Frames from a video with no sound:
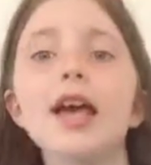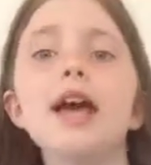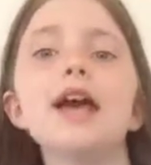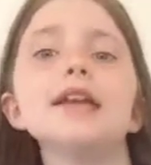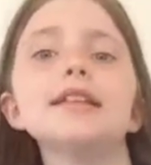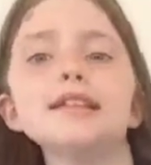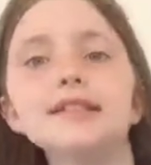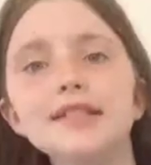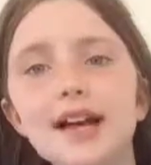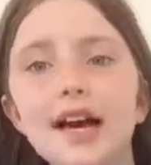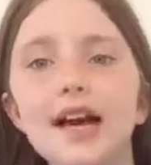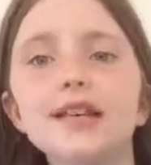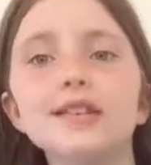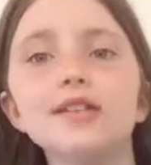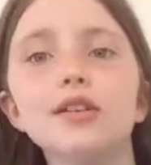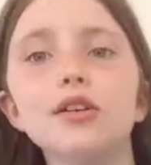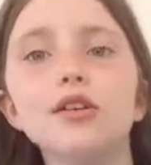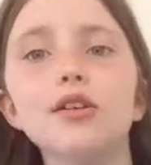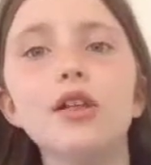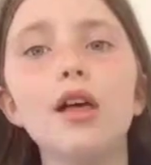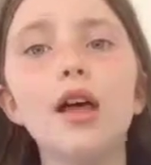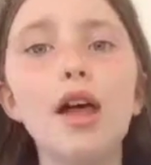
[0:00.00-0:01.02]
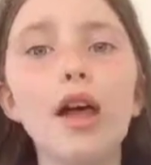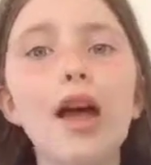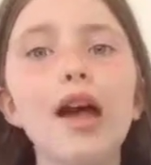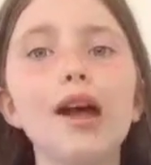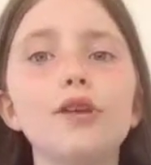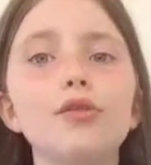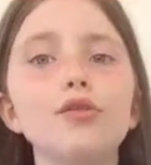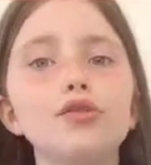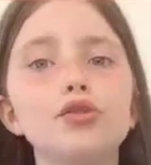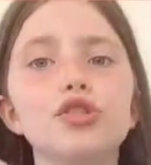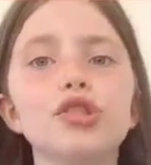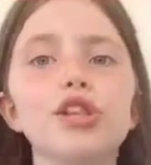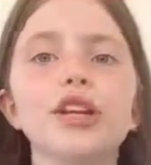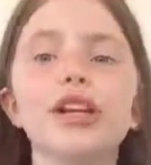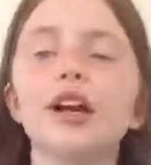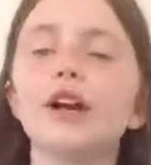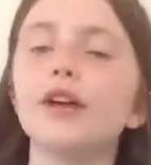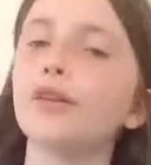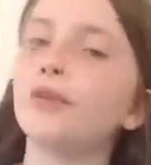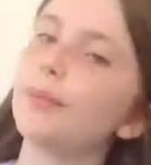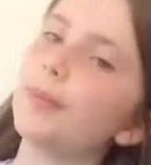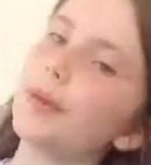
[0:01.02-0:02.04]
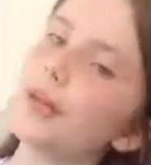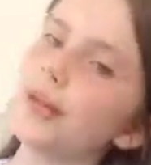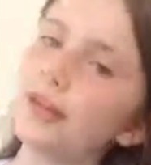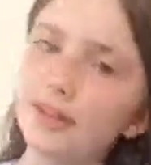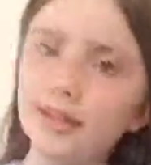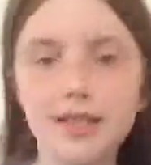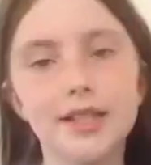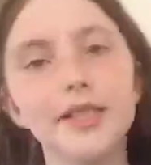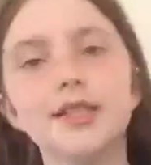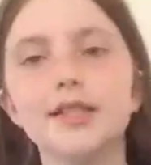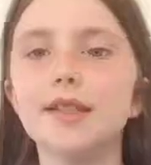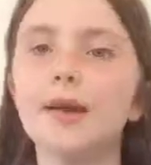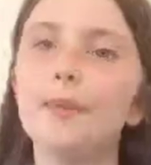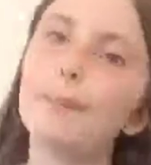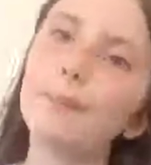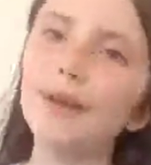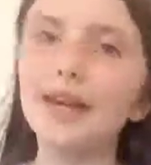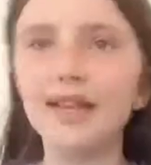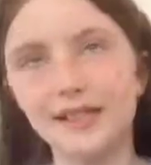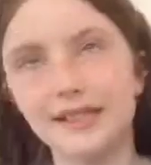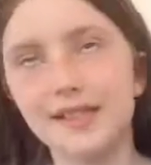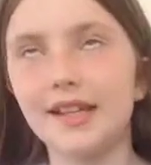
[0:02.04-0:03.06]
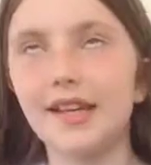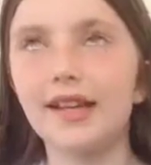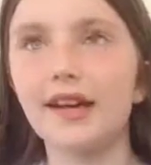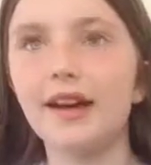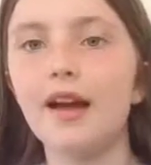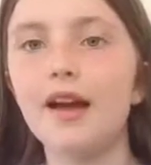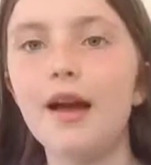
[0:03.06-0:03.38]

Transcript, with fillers: and Dazzle and go check it out because it's amazing.